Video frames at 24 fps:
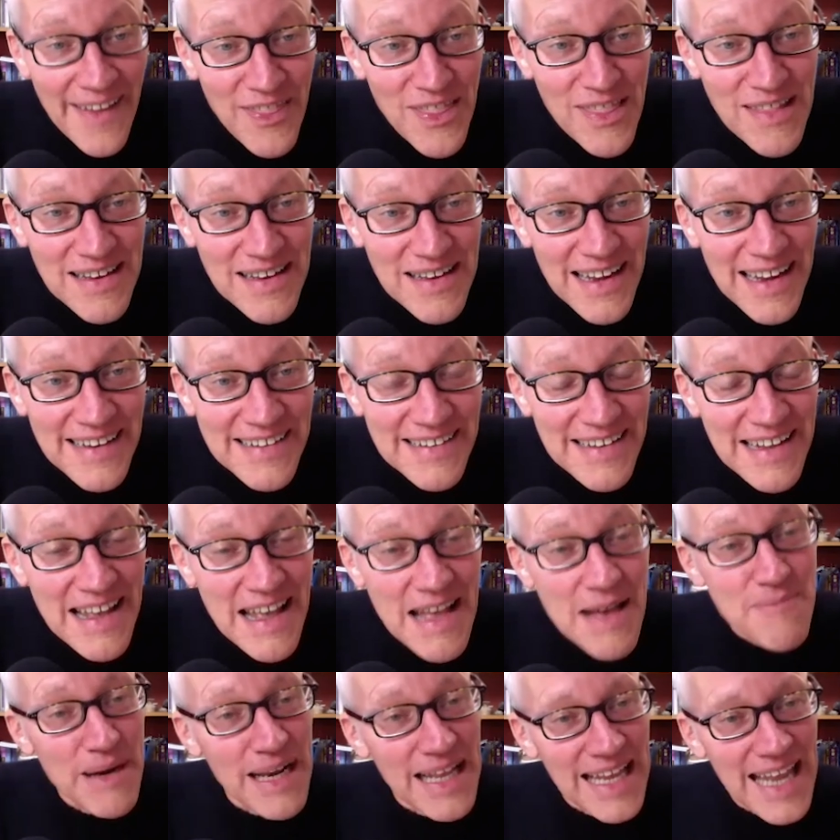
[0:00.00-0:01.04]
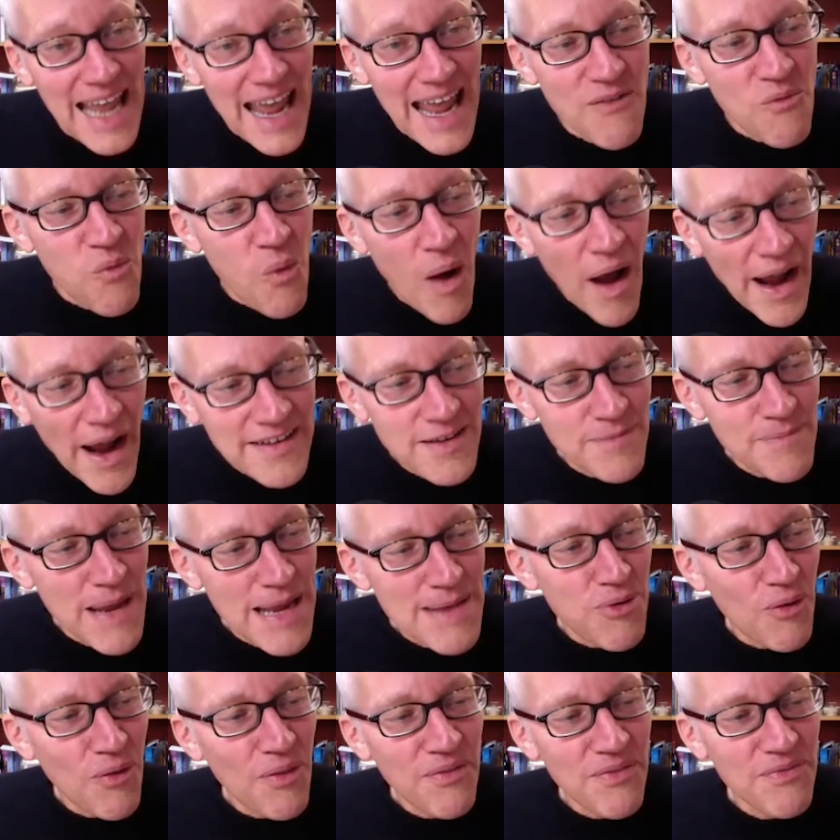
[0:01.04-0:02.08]
against it. But again, why do
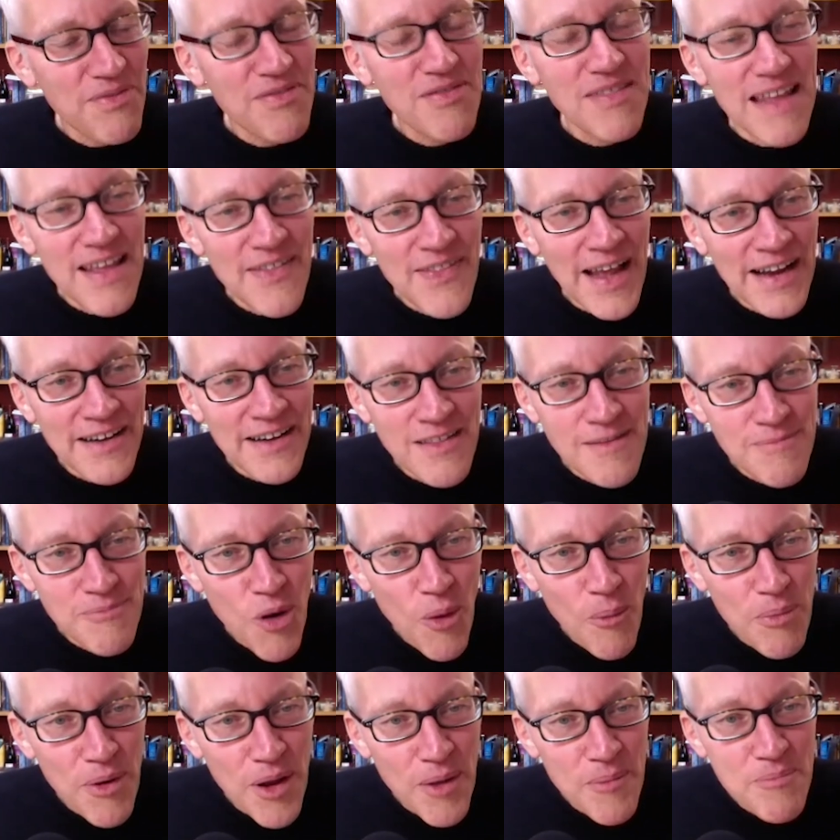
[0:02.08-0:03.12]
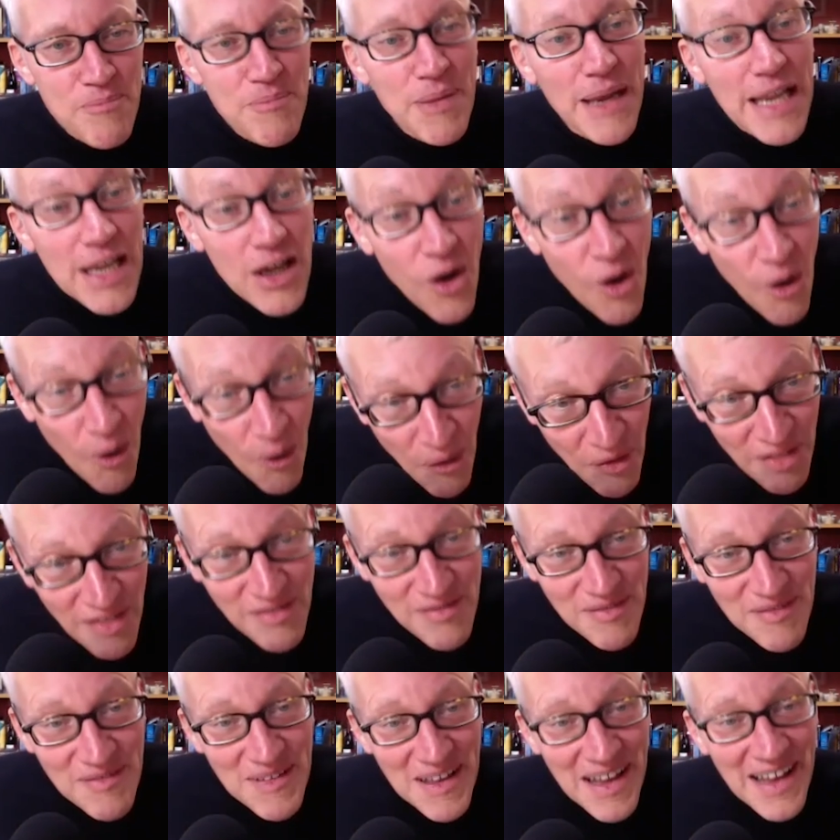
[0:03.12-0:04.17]
people see that as a problem?
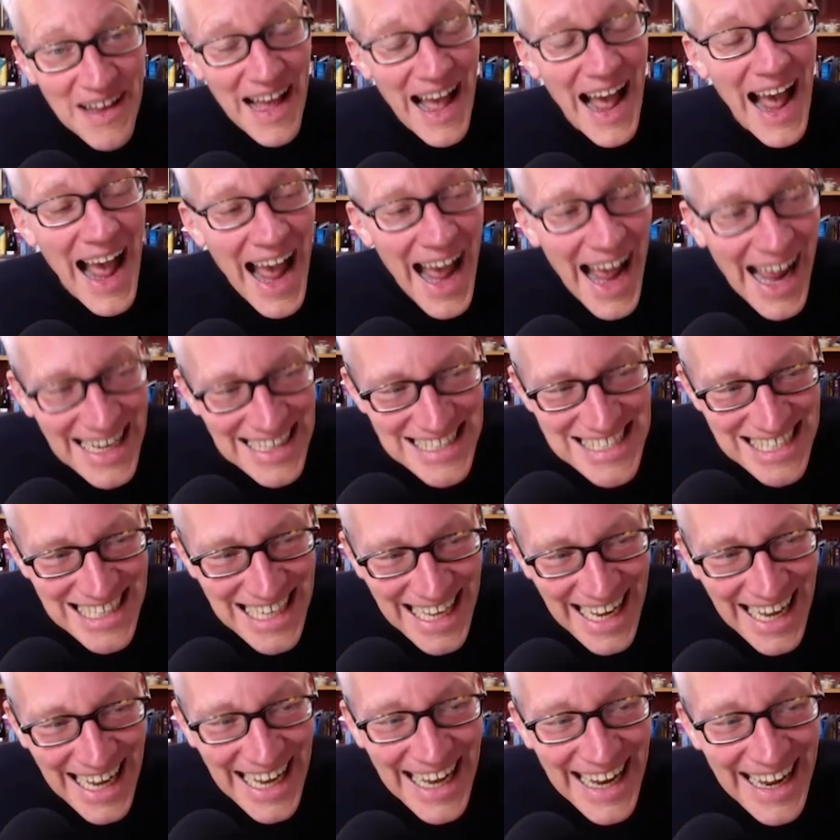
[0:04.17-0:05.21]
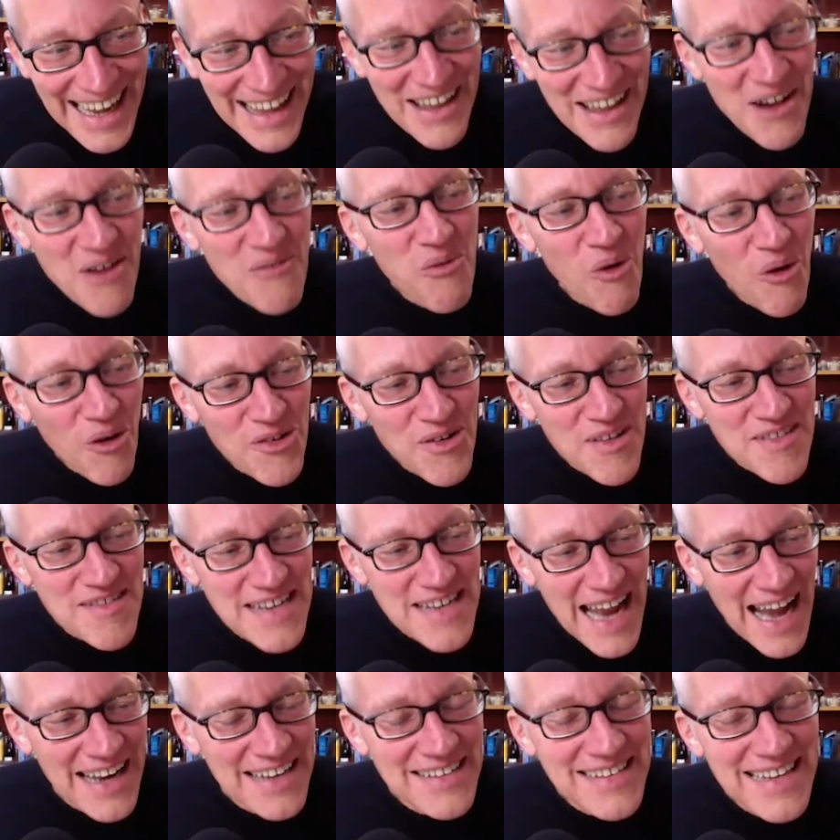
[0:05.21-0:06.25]
Because actually, what
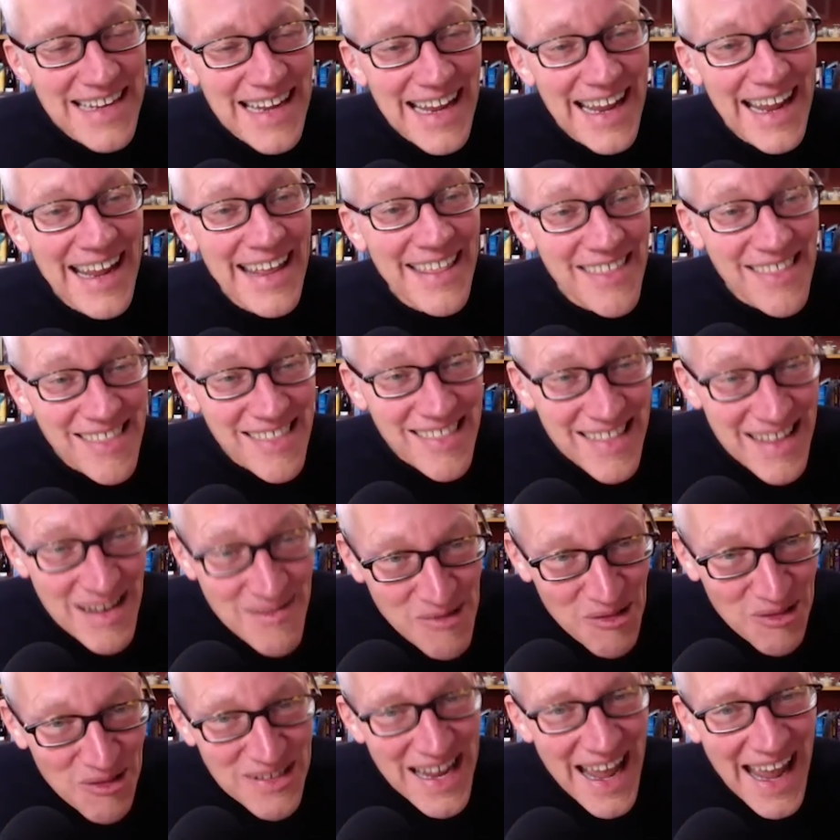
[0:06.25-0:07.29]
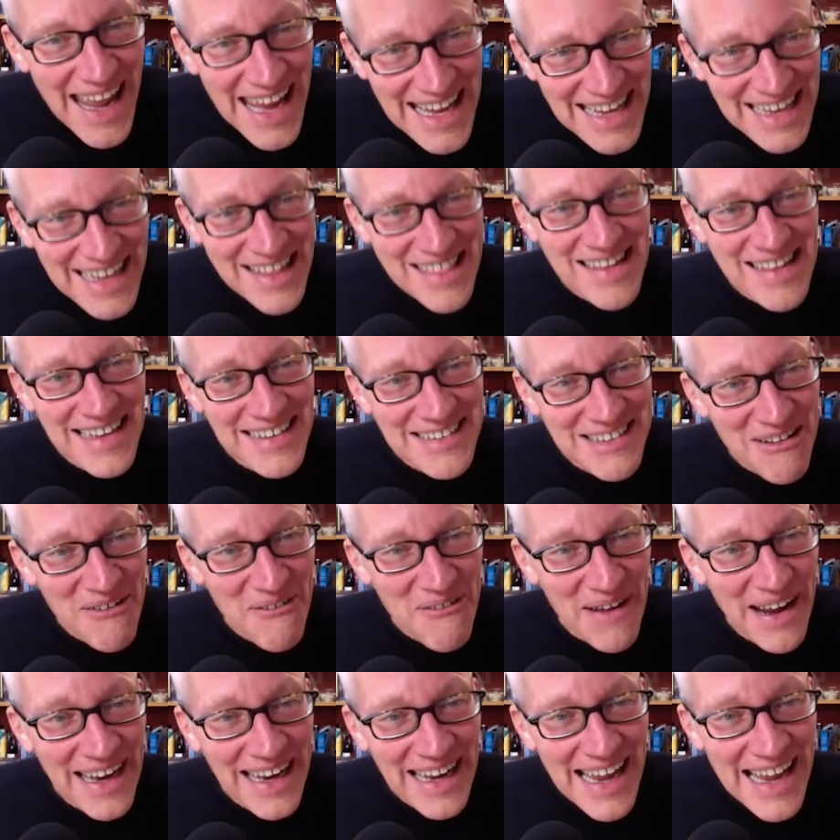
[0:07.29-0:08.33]
Christianity is simultaneously
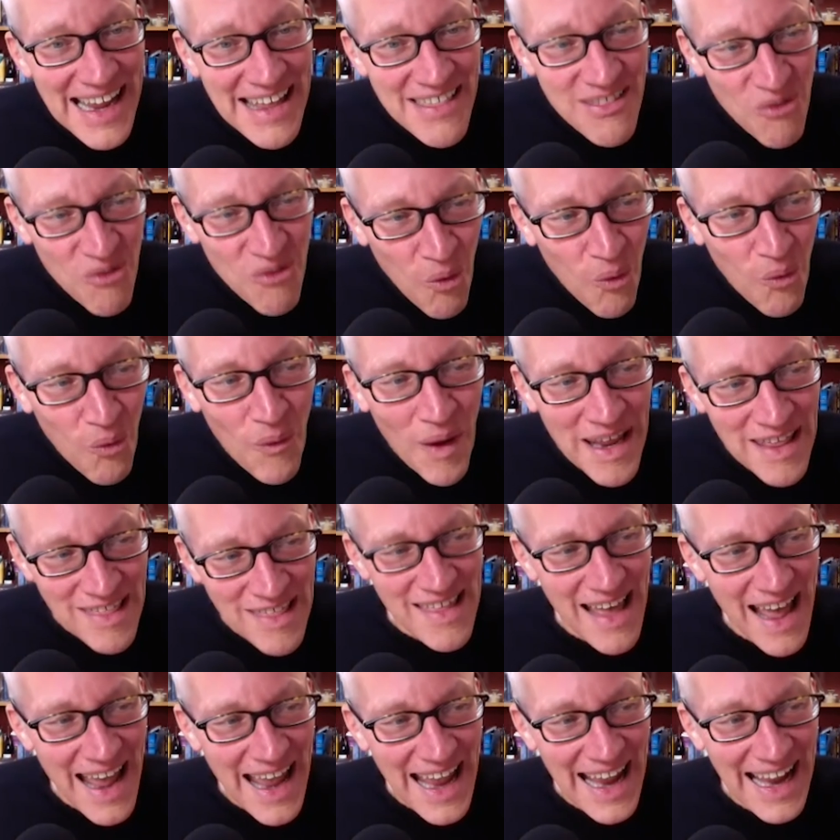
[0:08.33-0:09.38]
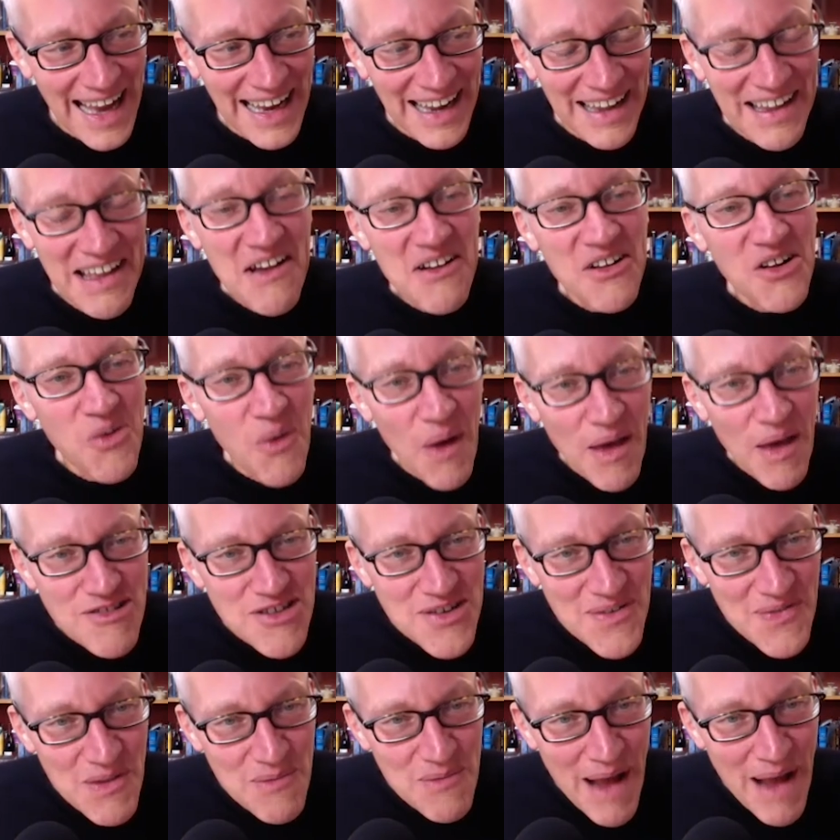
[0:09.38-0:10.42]
doing is always saying,
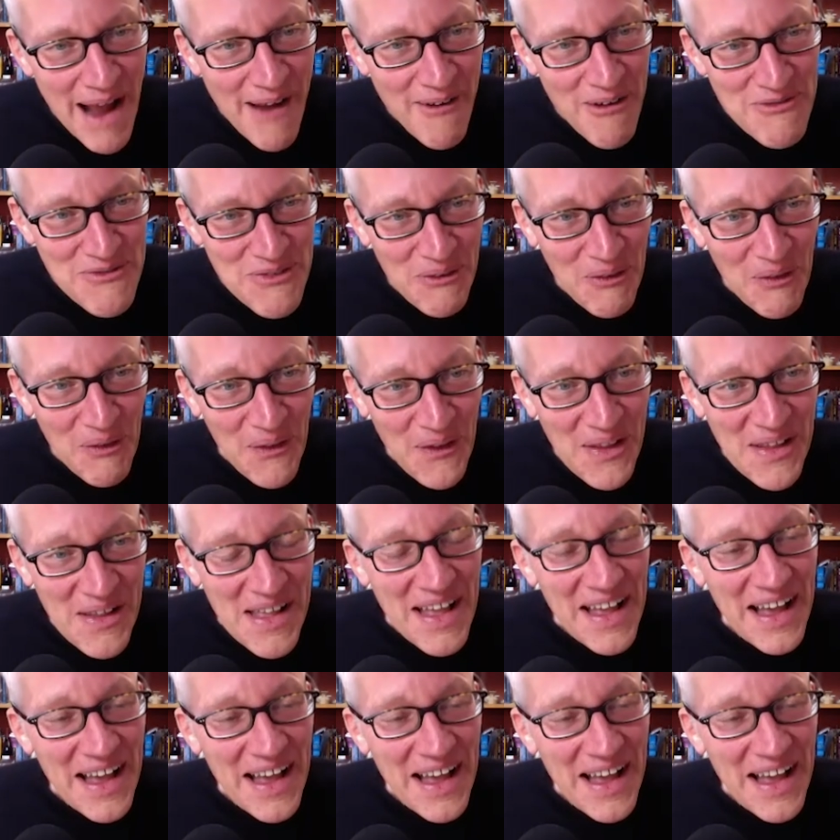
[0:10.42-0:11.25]
question the powerful.